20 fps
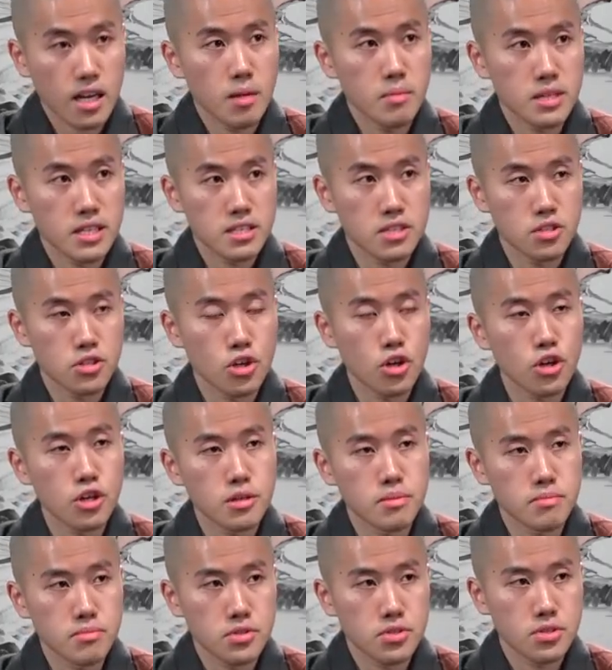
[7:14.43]
coming to
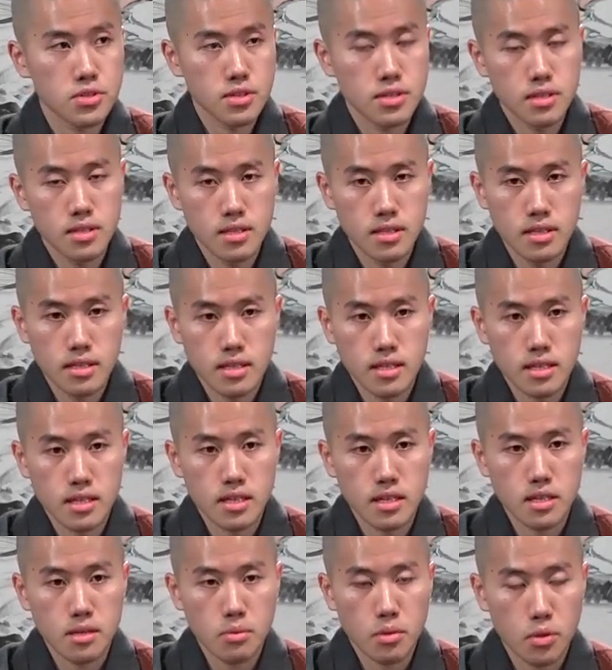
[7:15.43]
terms
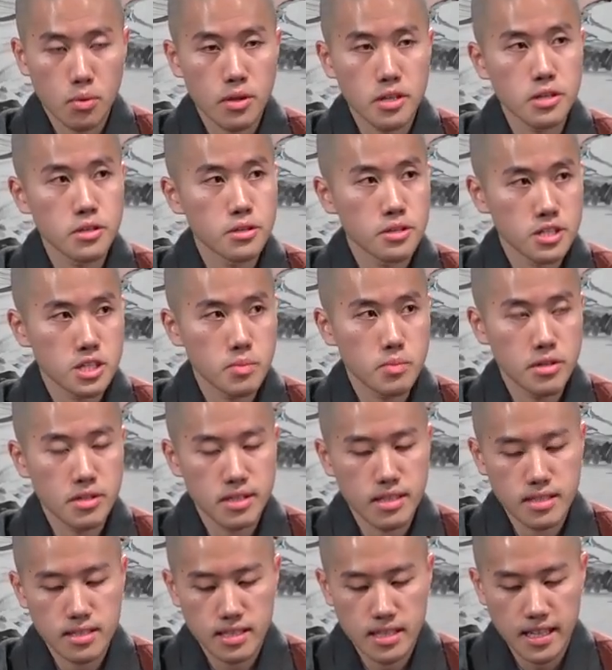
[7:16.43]
with what you're
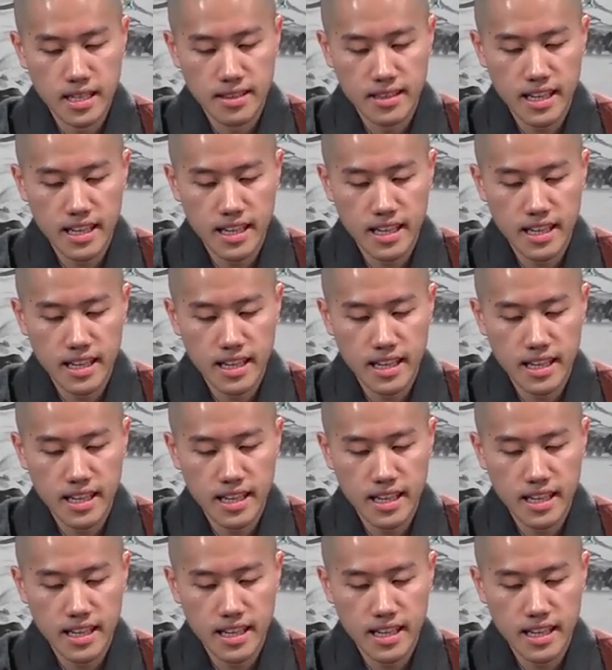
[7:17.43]
experiencing.